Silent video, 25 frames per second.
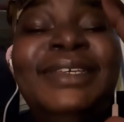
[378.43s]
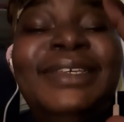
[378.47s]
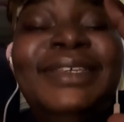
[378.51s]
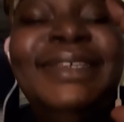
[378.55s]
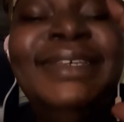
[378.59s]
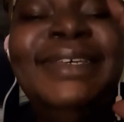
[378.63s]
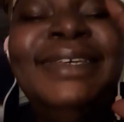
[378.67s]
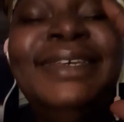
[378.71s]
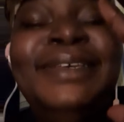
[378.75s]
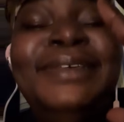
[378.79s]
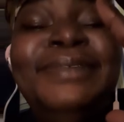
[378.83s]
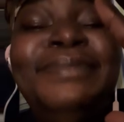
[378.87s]

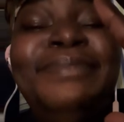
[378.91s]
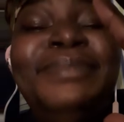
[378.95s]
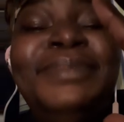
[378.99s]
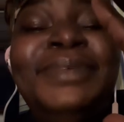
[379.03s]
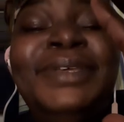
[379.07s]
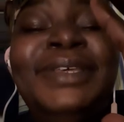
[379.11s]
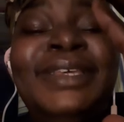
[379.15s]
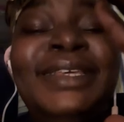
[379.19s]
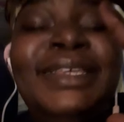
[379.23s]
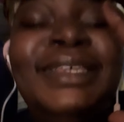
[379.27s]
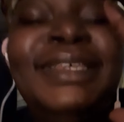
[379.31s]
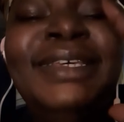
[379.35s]
keep
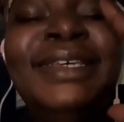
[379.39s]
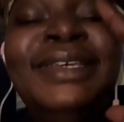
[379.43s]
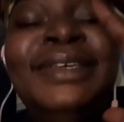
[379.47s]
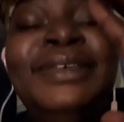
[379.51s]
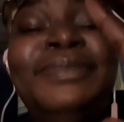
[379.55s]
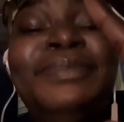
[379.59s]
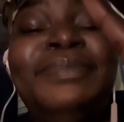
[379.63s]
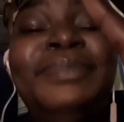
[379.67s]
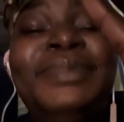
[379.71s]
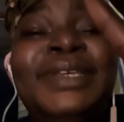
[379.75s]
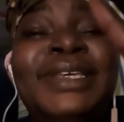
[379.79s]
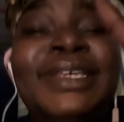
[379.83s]
me,
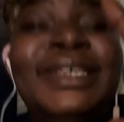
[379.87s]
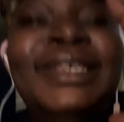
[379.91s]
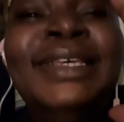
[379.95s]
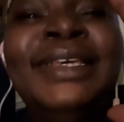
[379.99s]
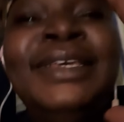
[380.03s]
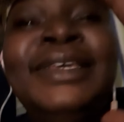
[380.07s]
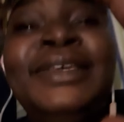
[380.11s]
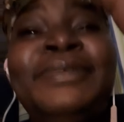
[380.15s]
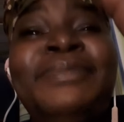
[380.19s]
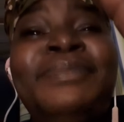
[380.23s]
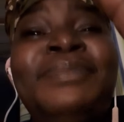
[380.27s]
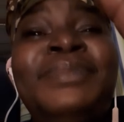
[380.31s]
keep me,
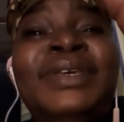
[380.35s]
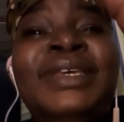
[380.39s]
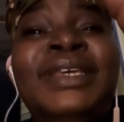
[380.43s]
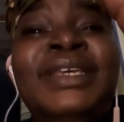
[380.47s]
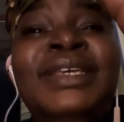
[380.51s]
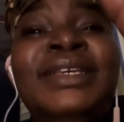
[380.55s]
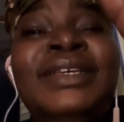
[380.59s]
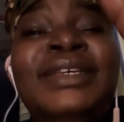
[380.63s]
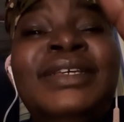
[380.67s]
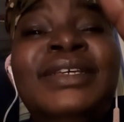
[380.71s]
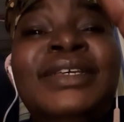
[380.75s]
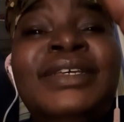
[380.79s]
keep
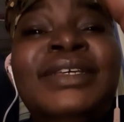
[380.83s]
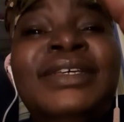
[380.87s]
me,